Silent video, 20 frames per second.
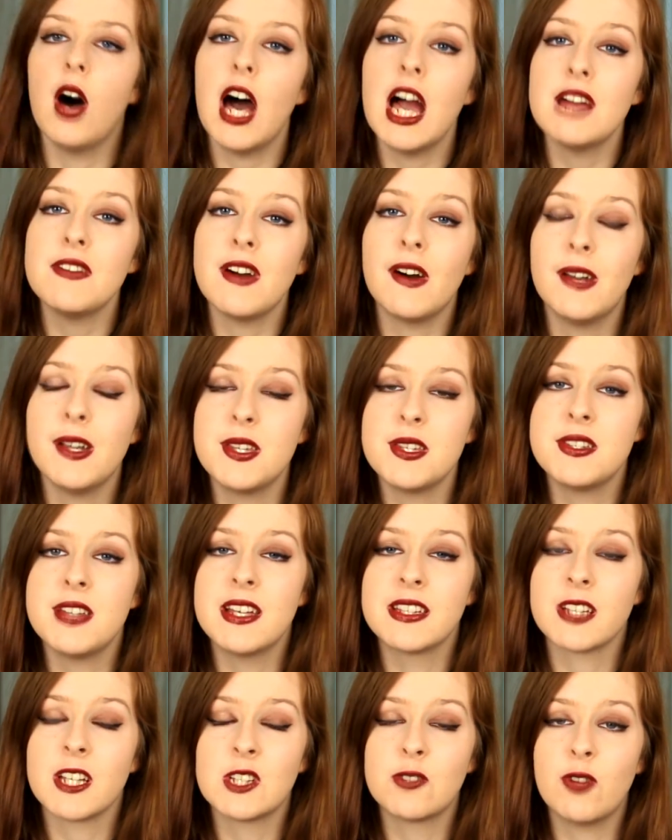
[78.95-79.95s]
I found this in
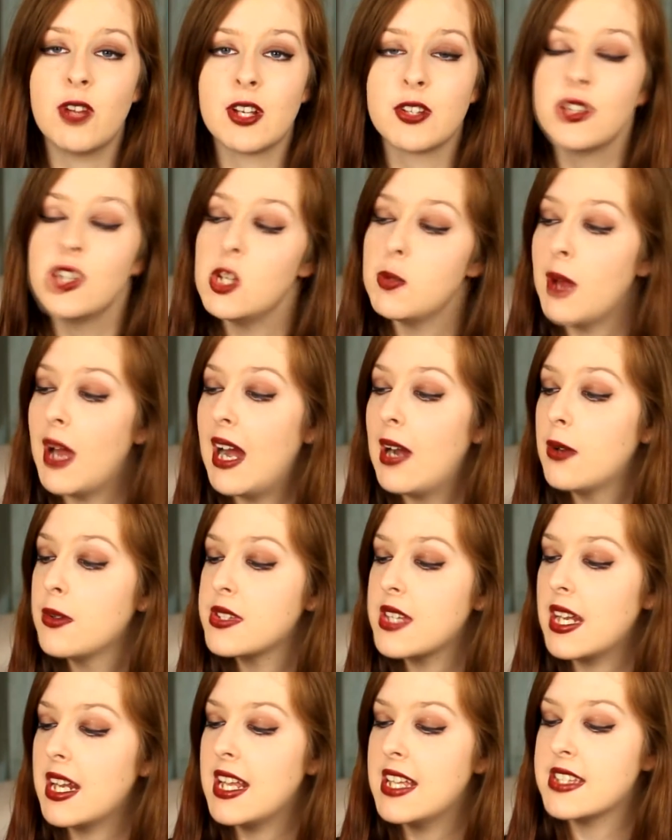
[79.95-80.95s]
Tesco's for like
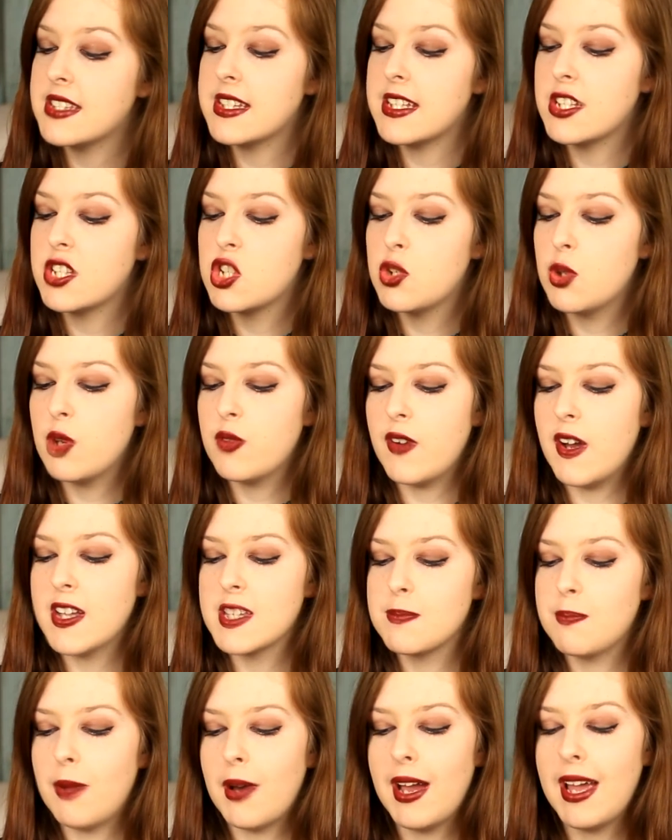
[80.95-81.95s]
£2, and it is The Two of
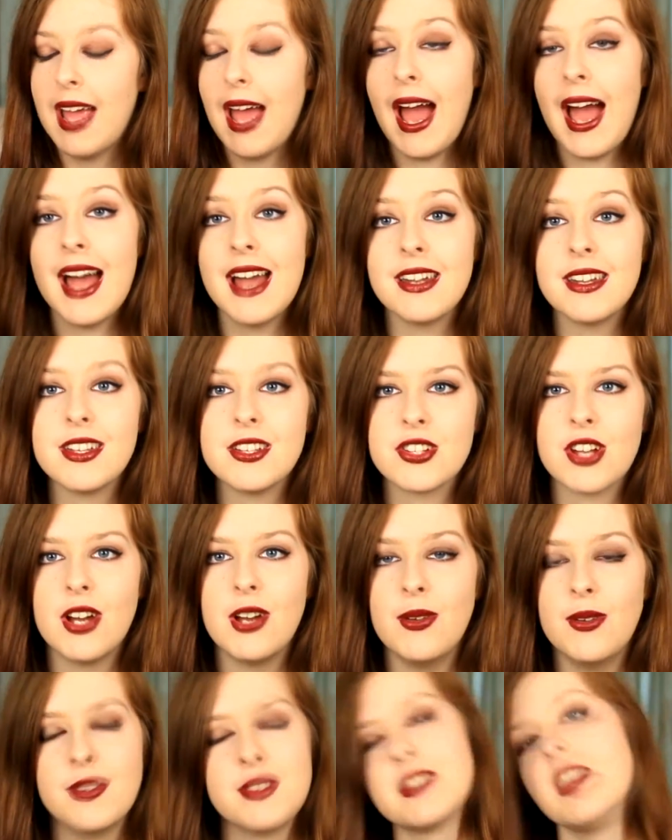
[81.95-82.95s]
Us by Andy
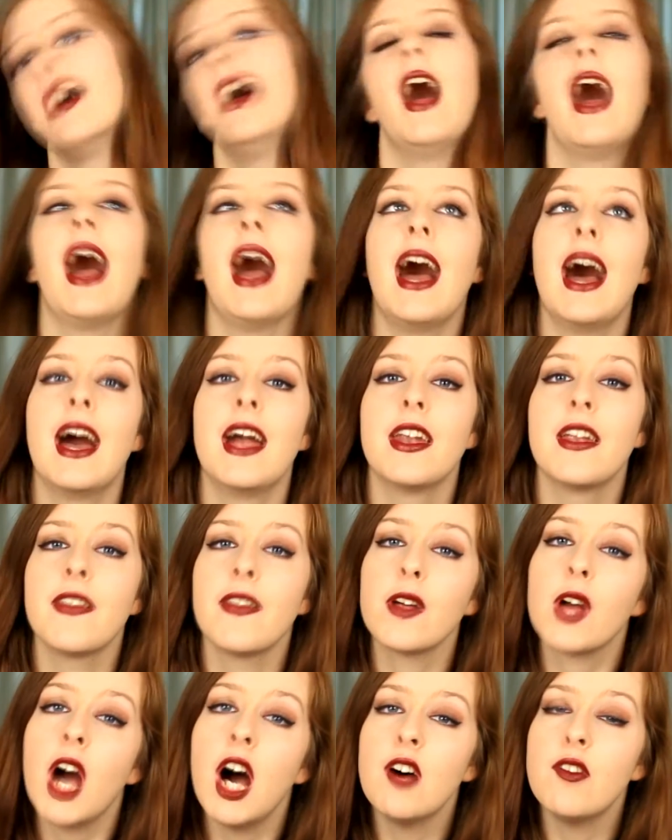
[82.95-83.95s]
Jones, and
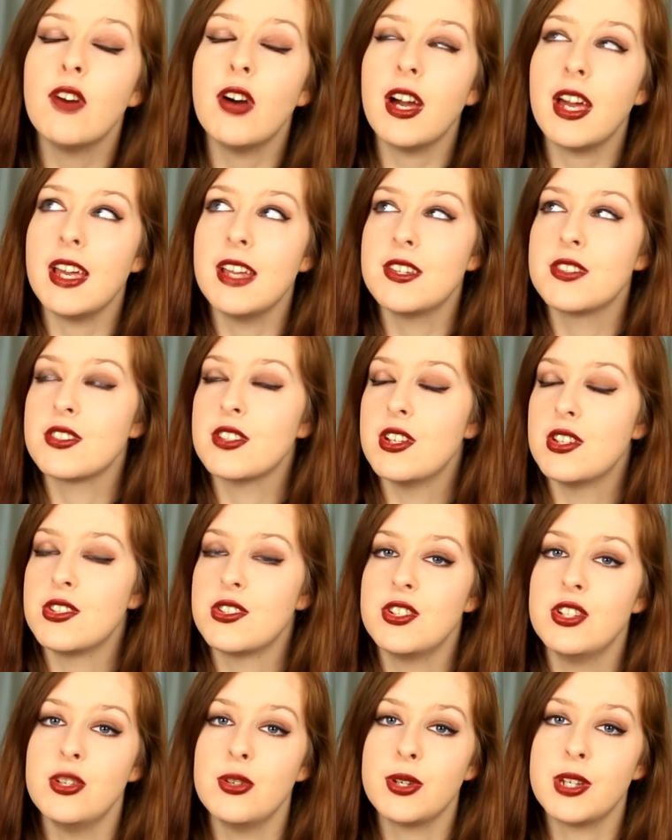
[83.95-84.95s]
the cover is
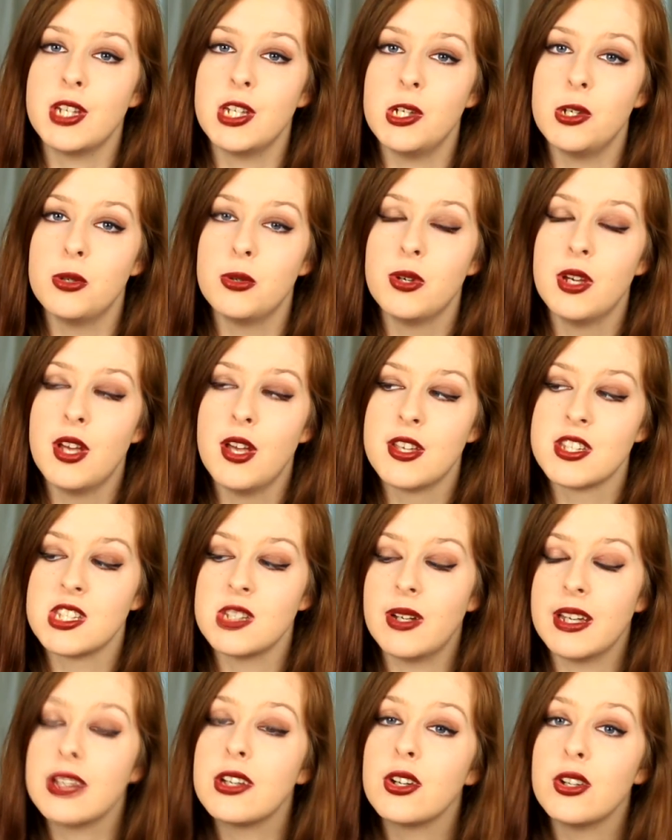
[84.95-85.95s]
just too cute, so
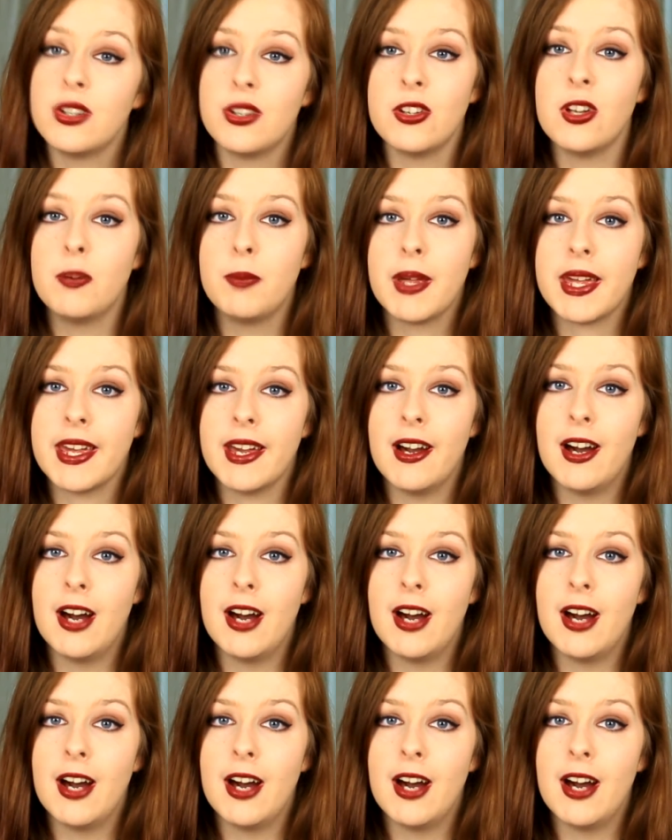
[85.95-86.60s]
I couldn't not pick it